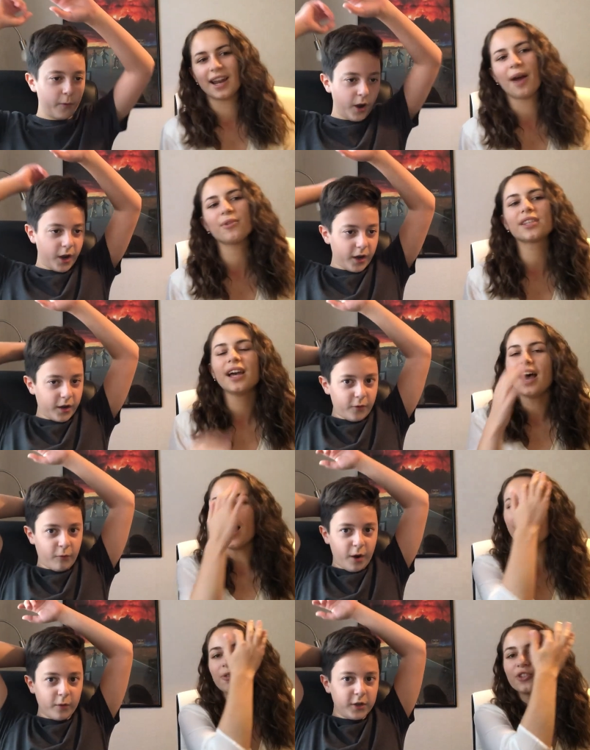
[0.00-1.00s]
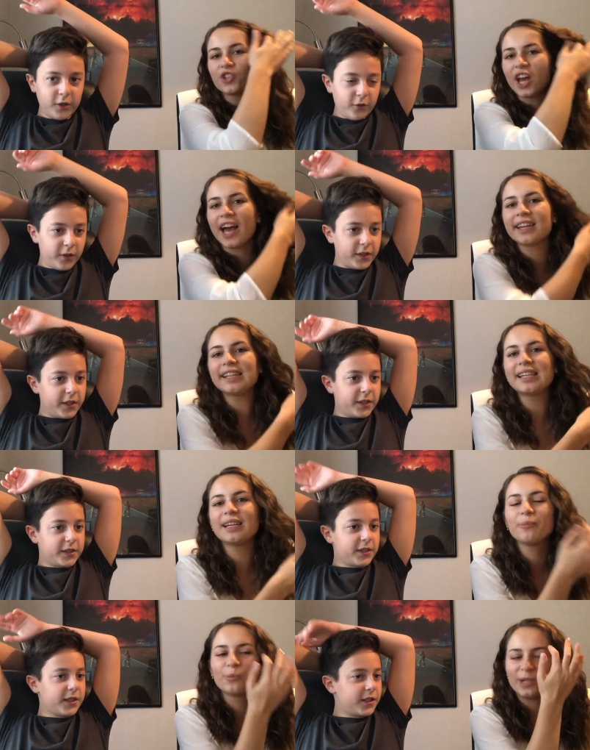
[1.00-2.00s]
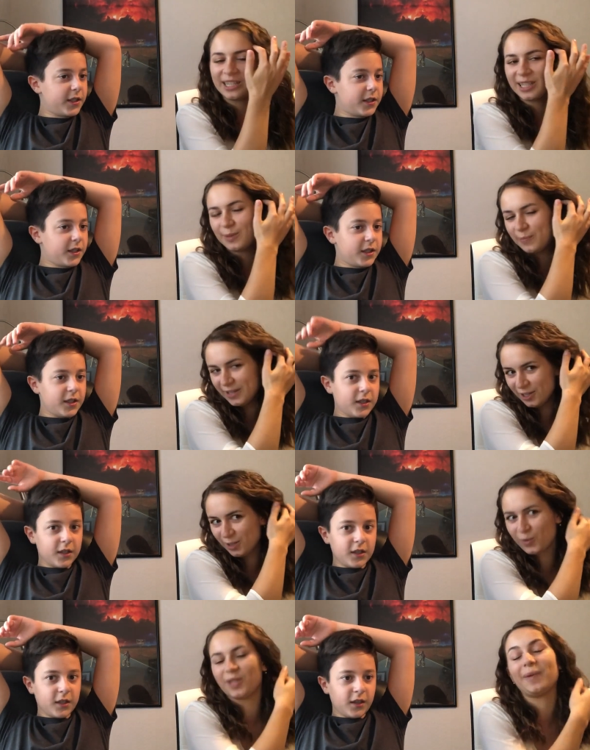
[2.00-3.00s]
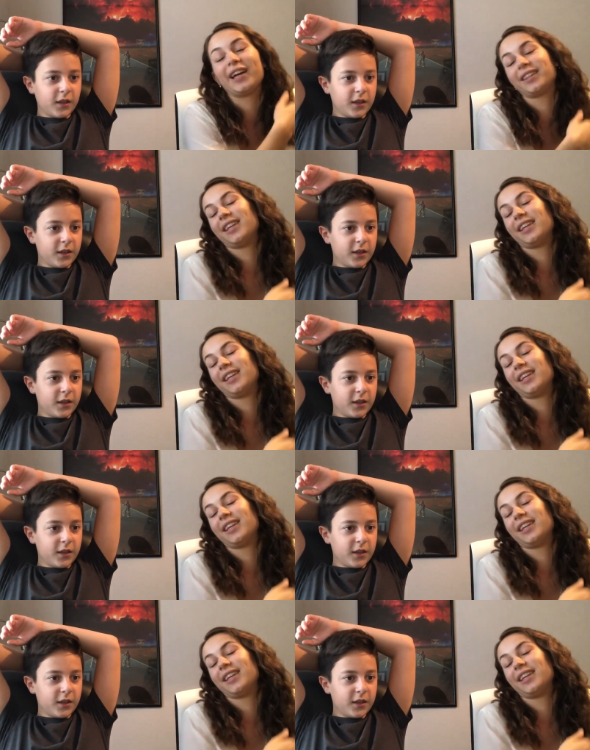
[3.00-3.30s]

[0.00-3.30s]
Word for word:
Speaker 1: and I was I was channeling Britney Spears because back